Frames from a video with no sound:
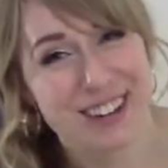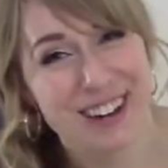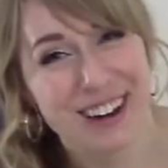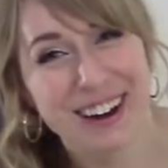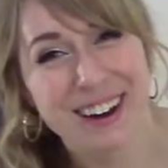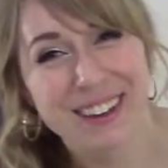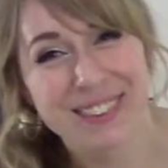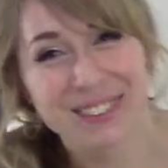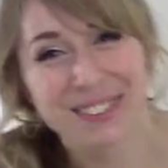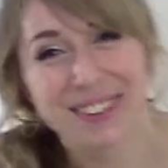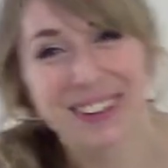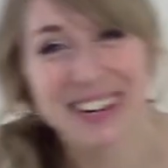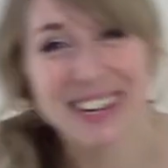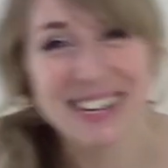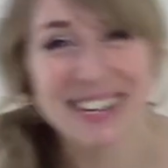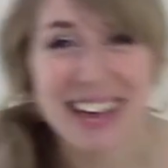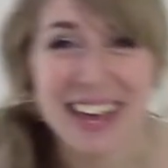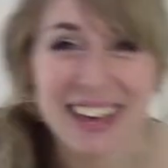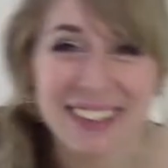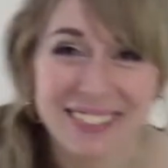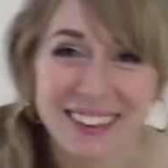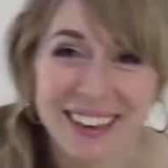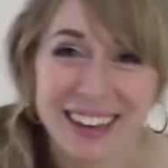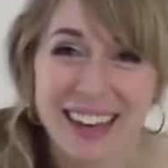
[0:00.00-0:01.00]
All right, so we're going to
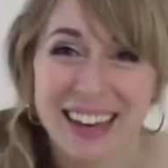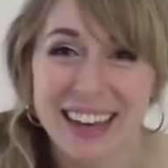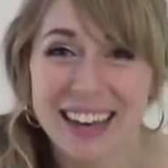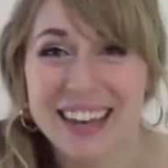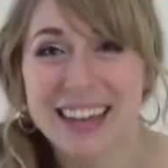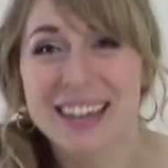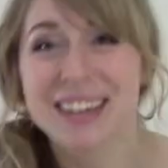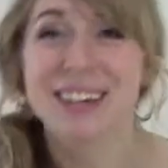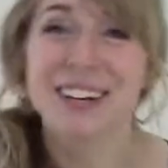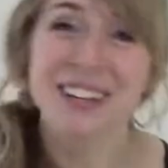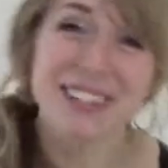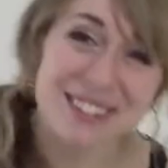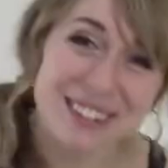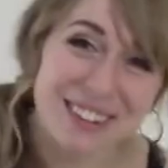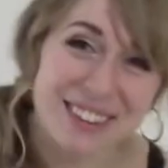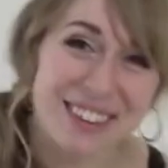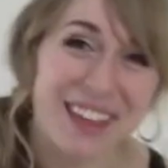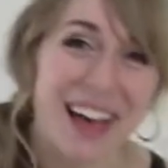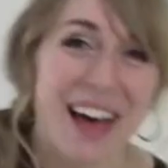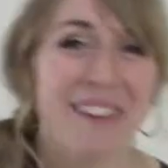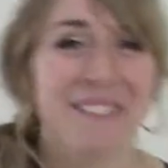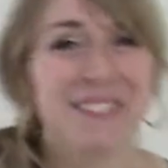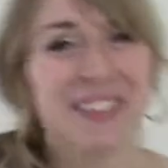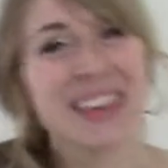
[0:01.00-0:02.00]
take the cushions
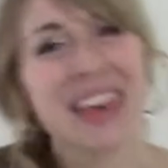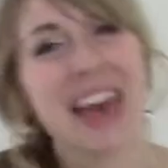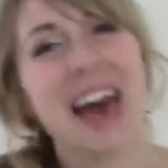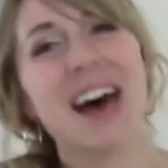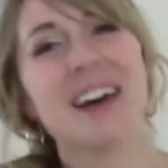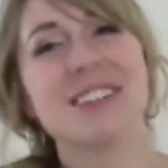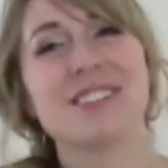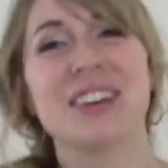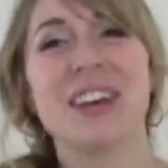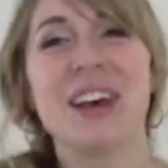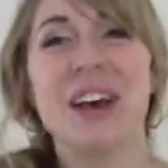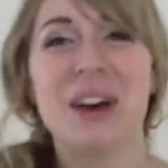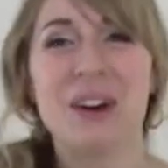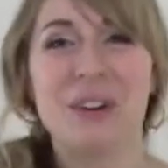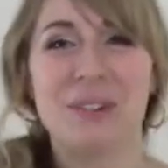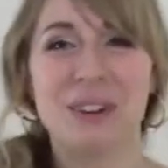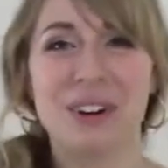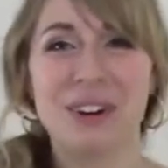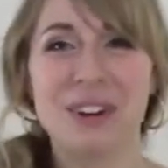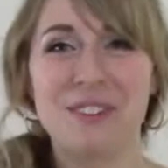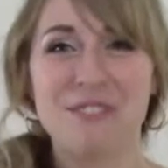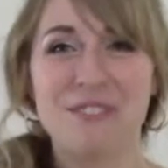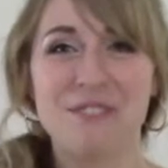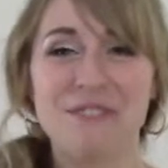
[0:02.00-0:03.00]
off the couch. We're
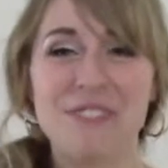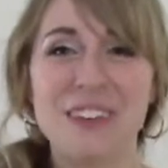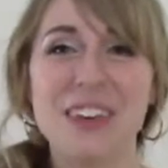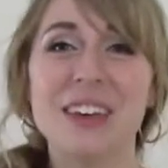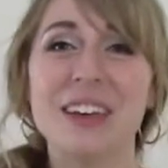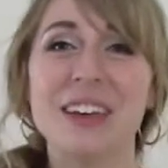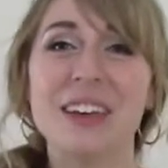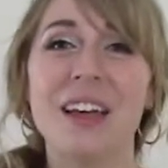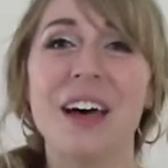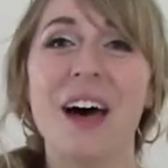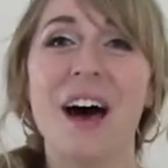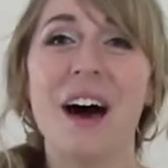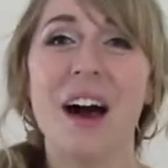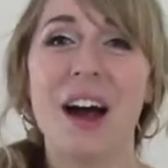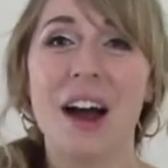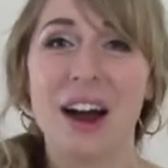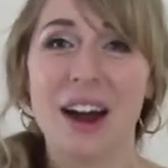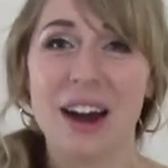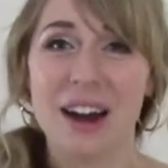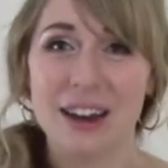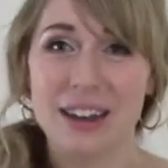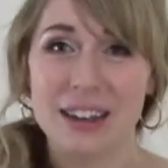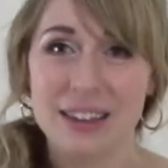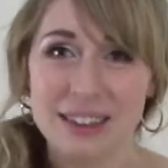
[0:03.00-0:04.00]
going to feel
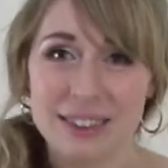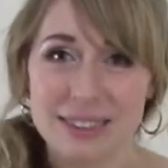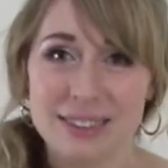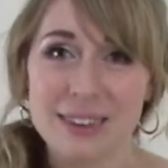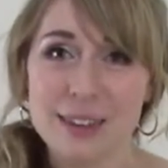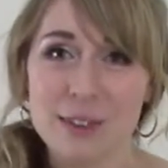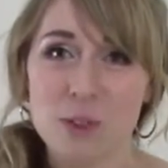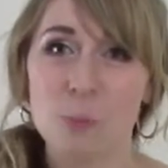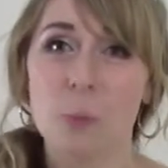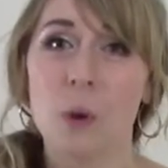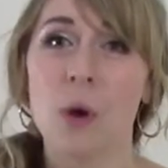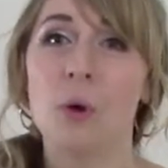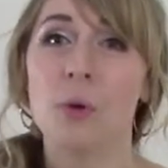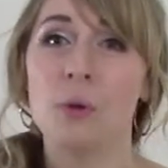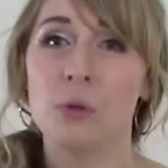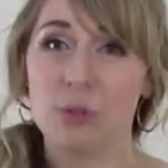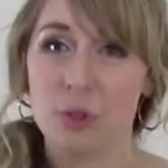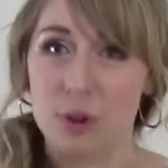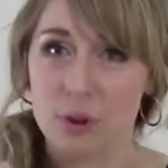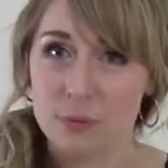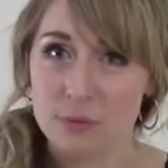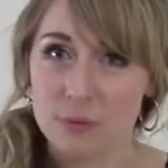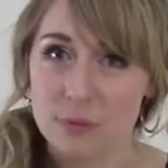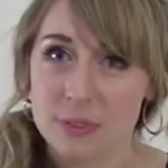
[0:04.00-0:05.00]
our sits bones,
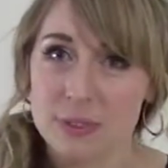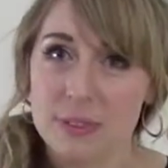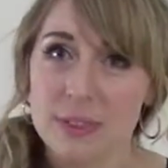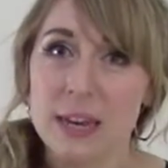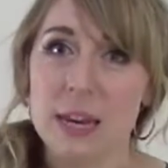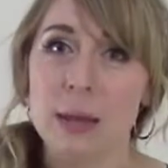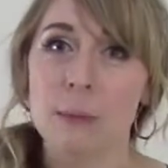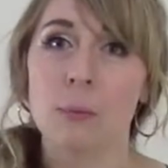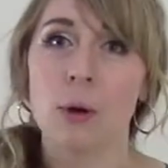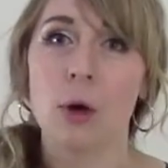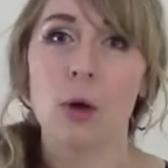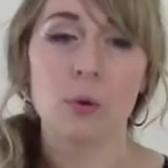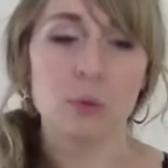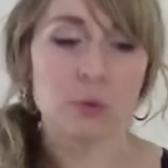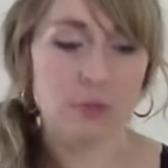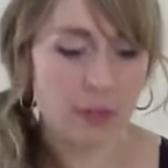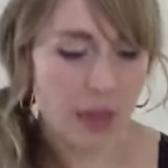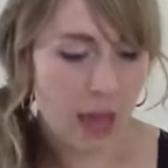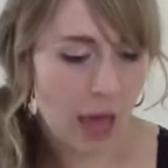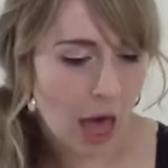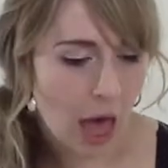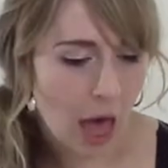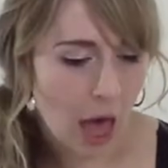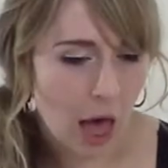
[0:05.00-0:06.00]
our sitting bones,
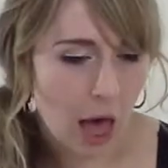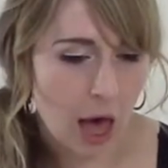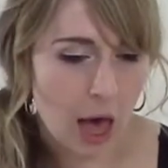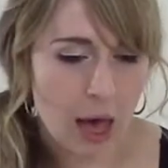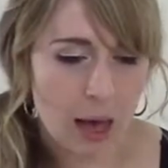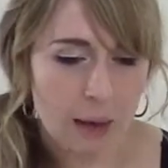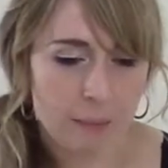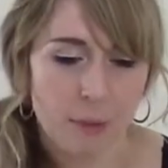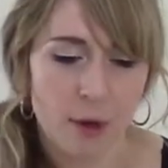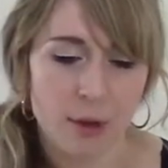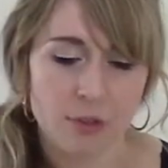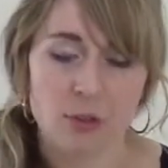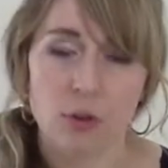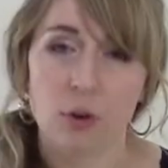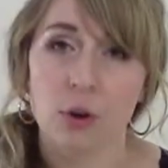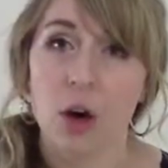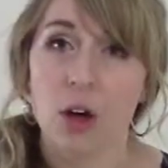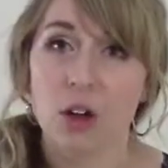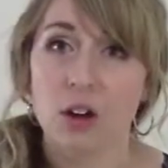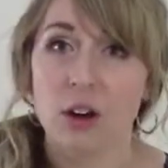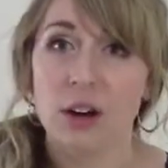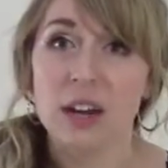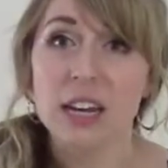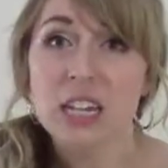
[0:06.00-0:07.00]
also
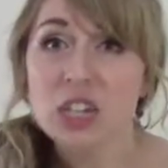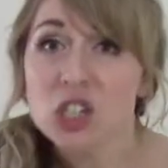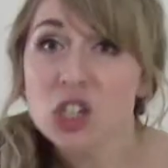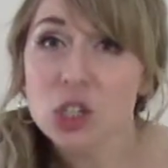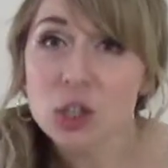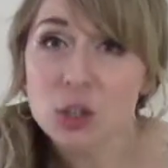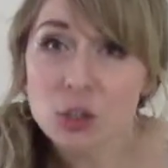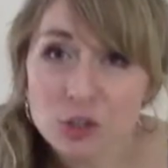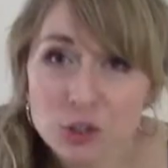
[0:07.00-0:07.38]
called our ischial